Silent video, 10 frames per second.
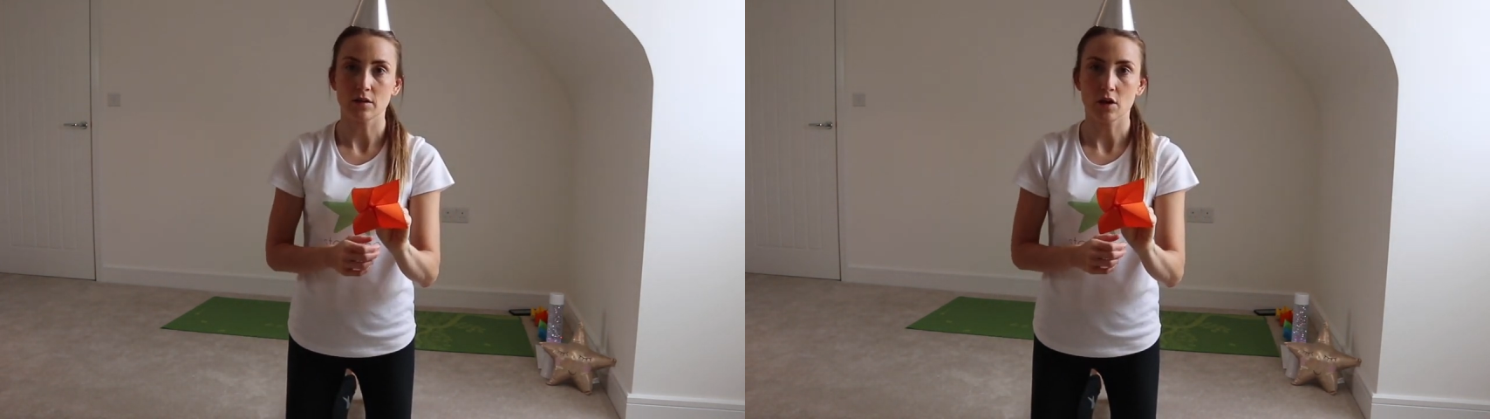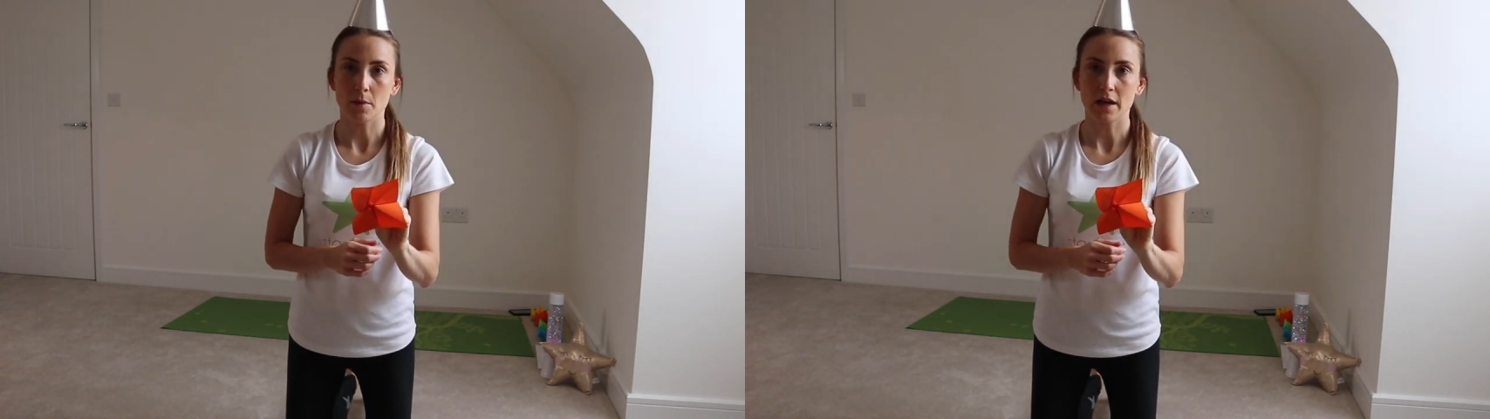
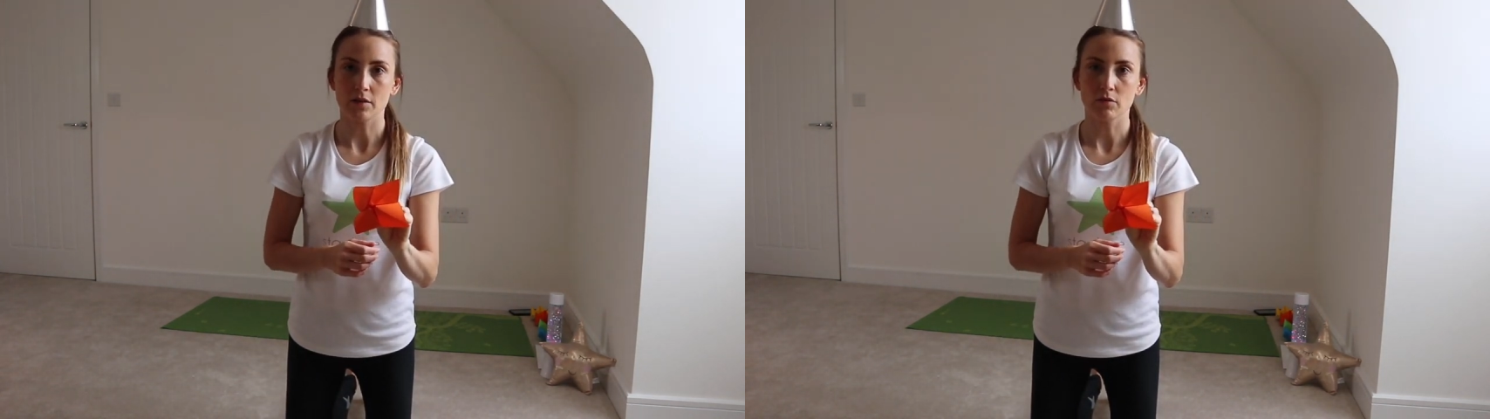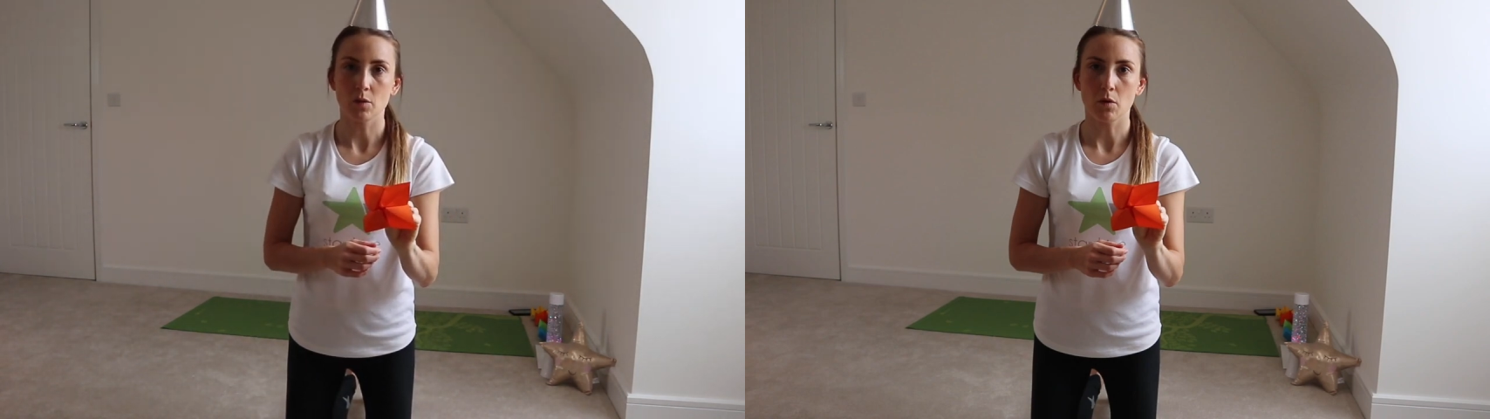go back
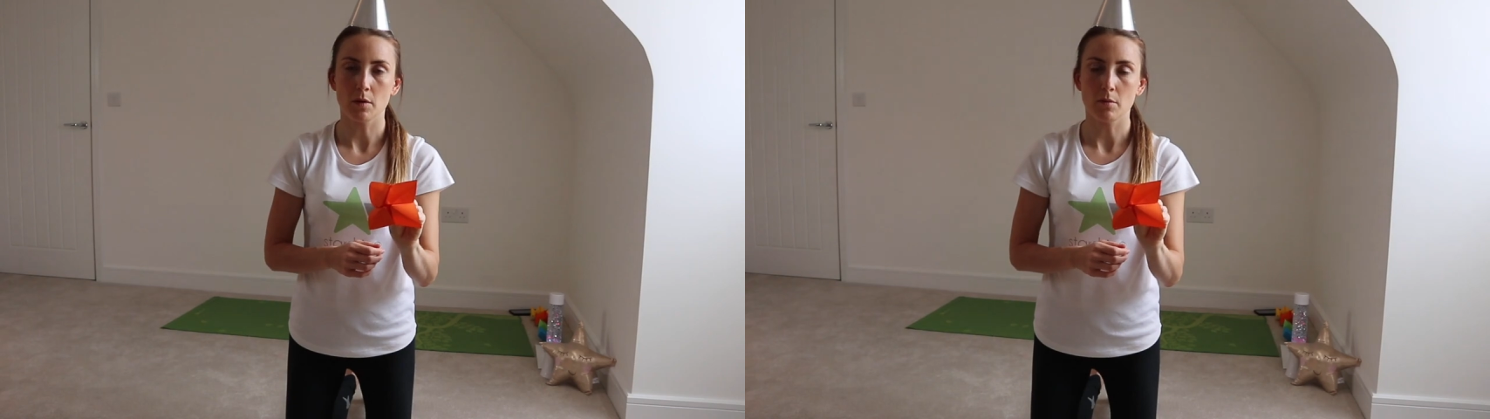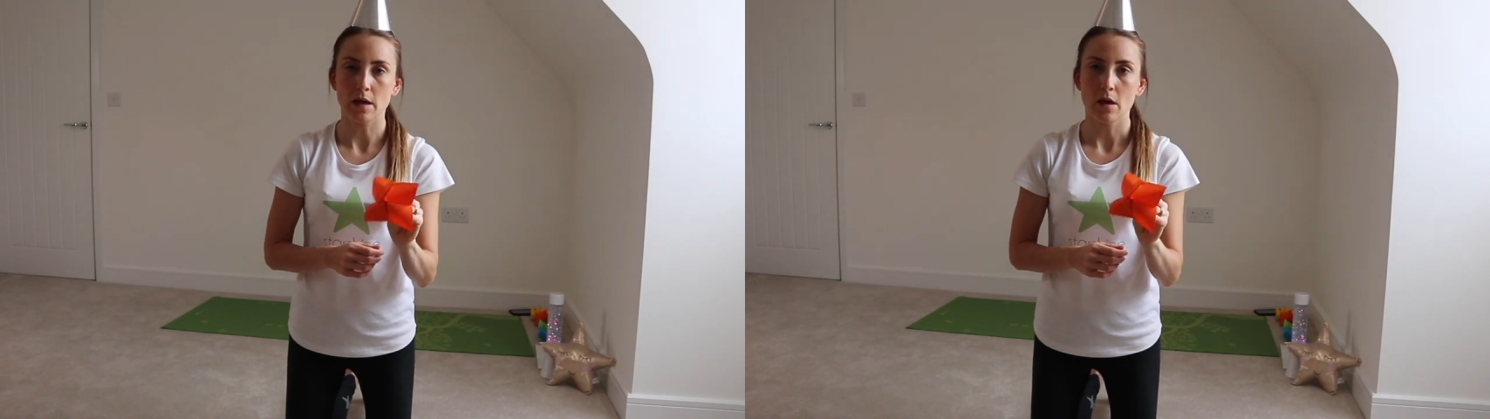and
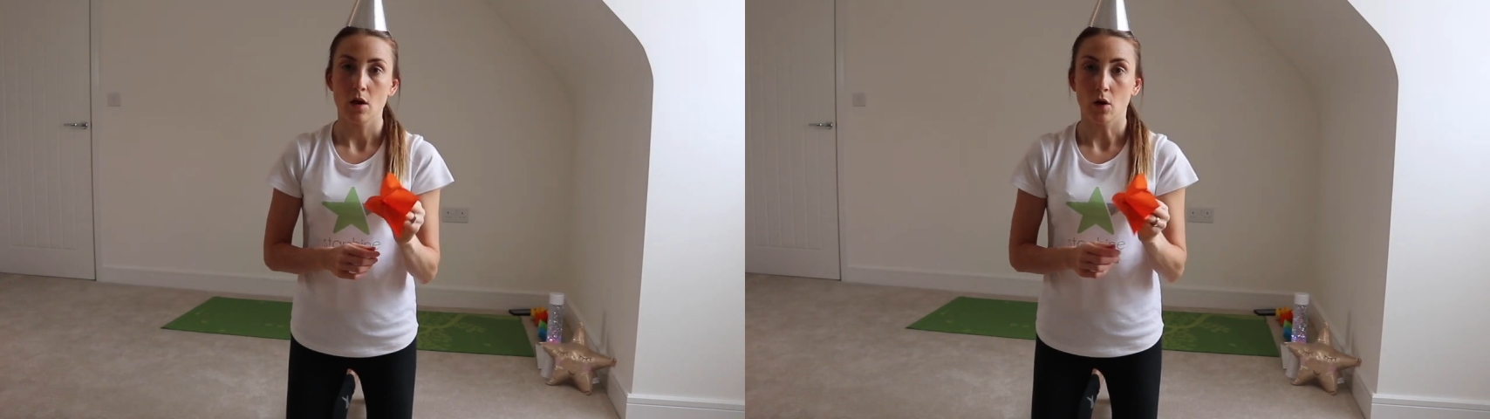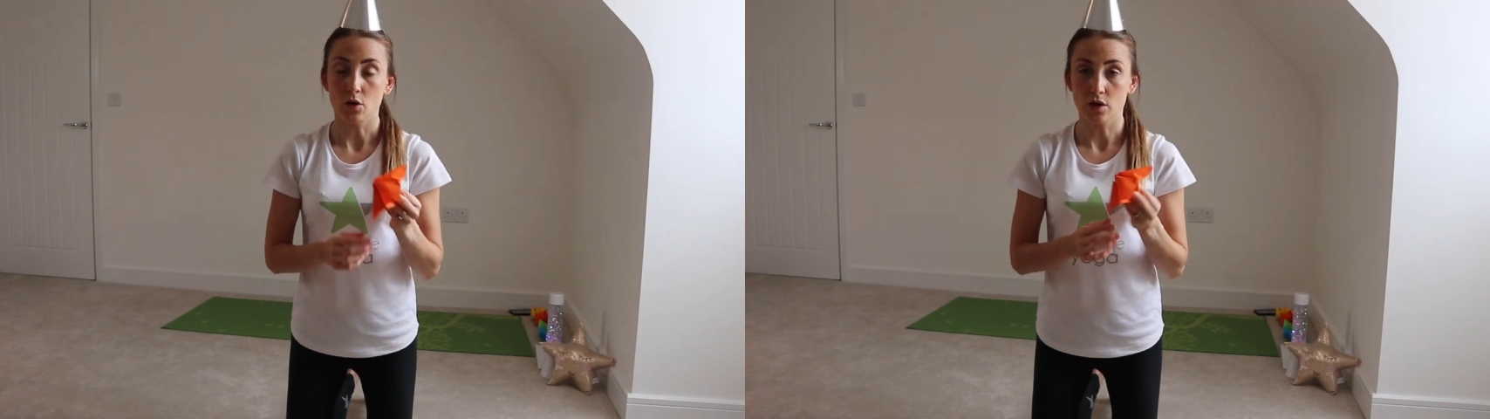rewind me,
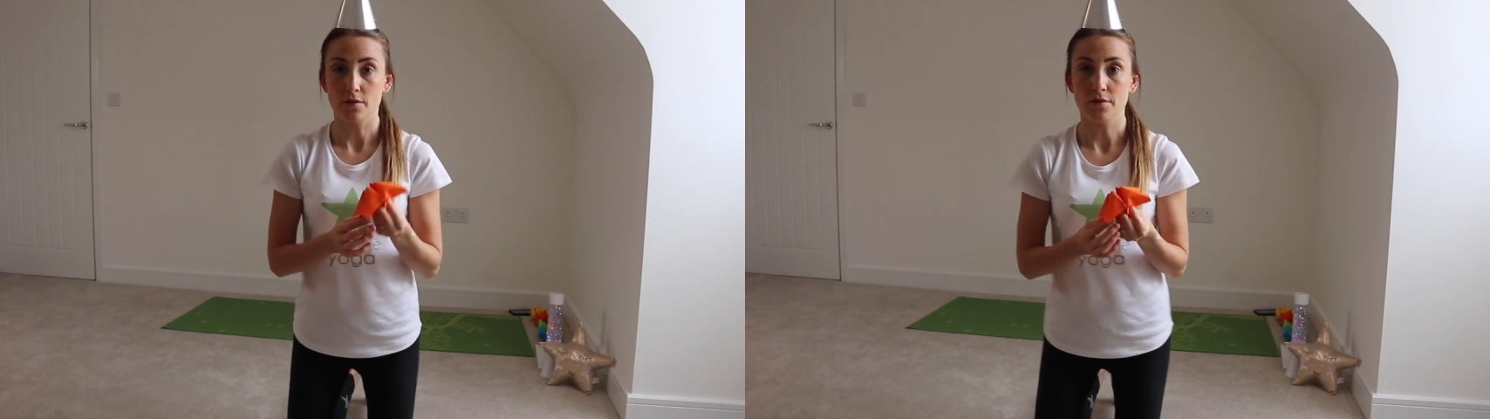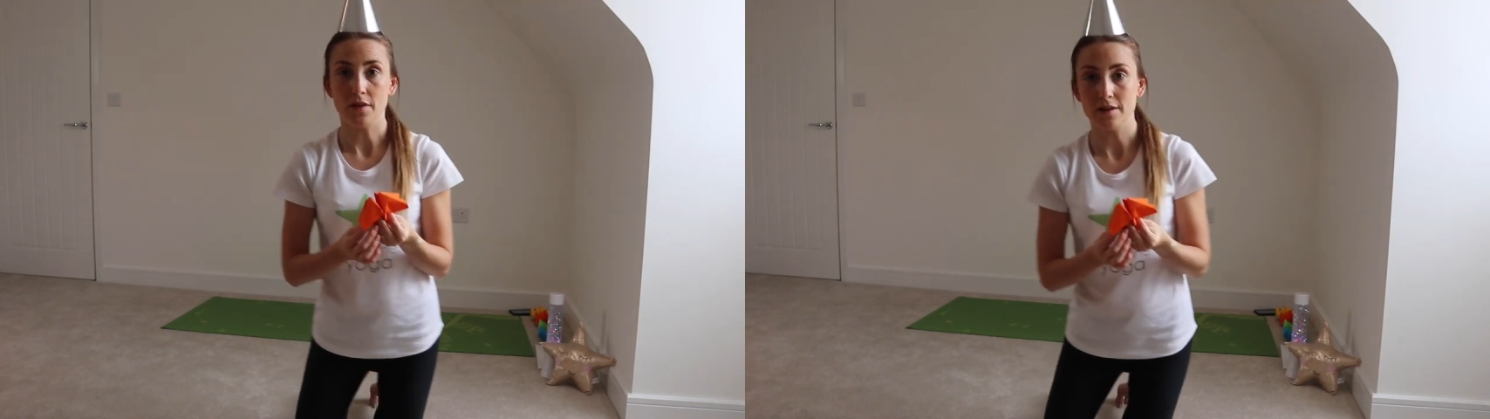or you
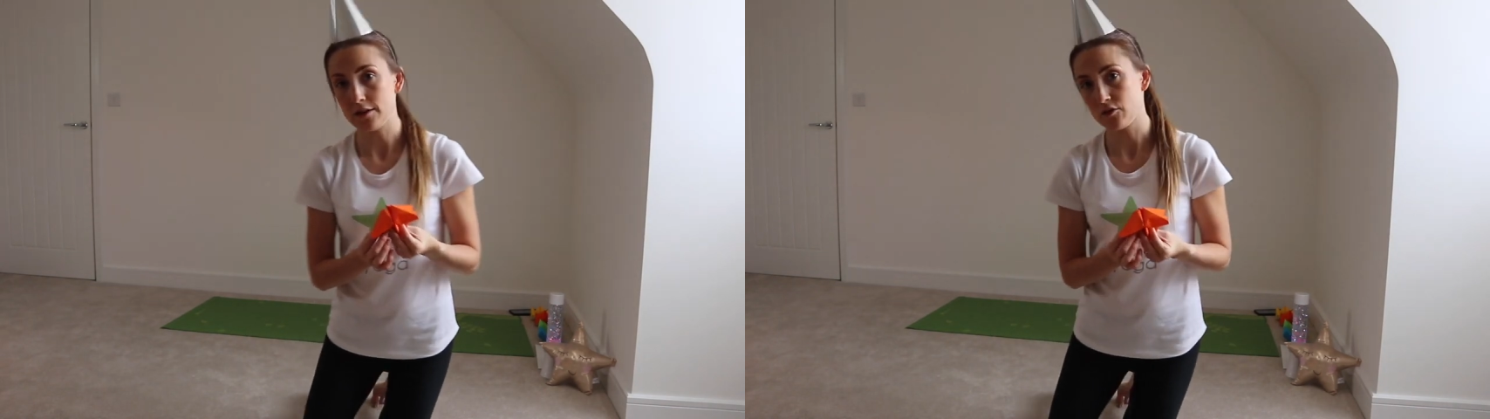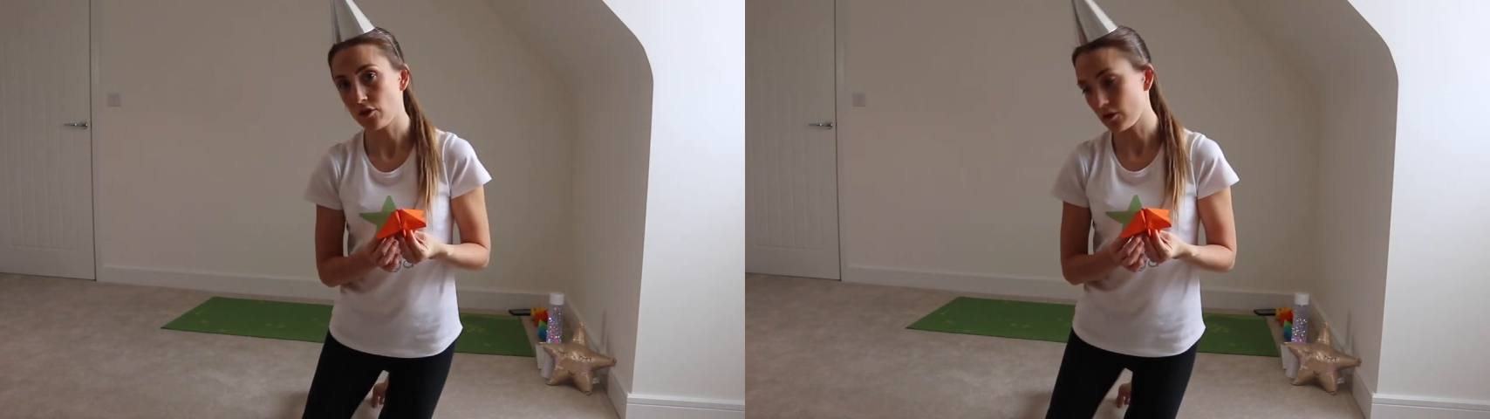can find
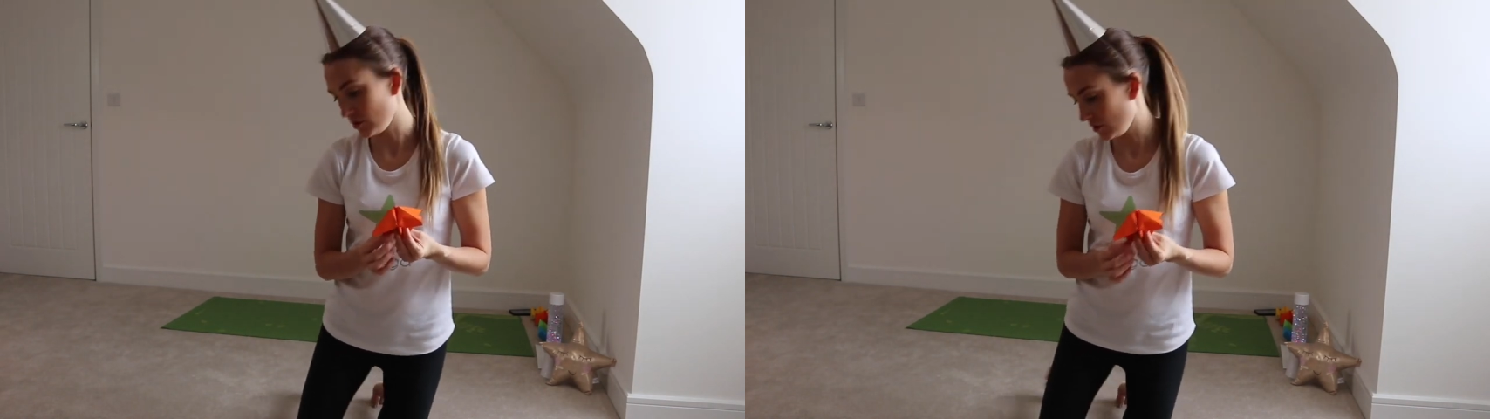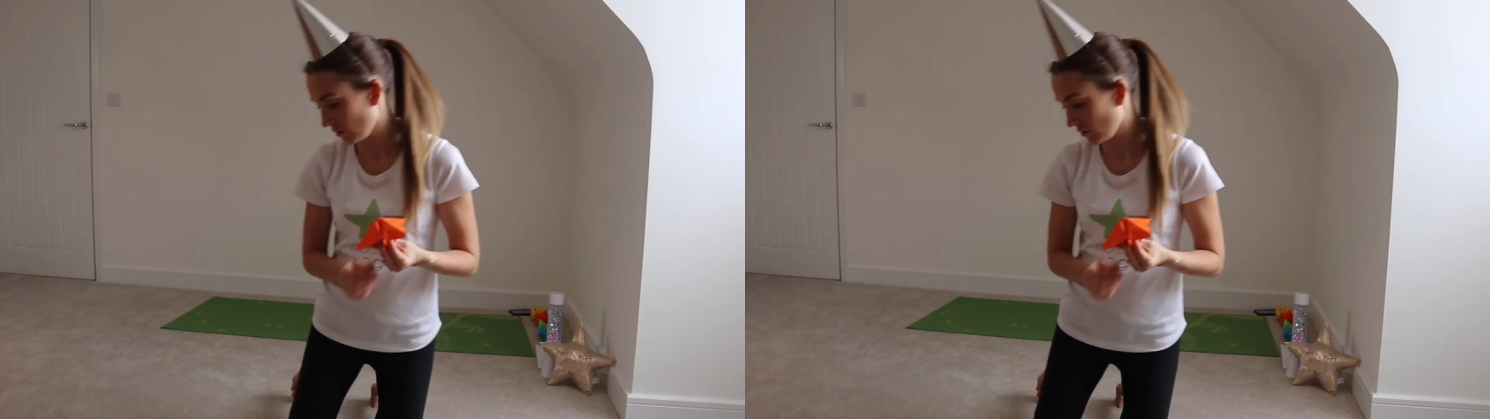instructions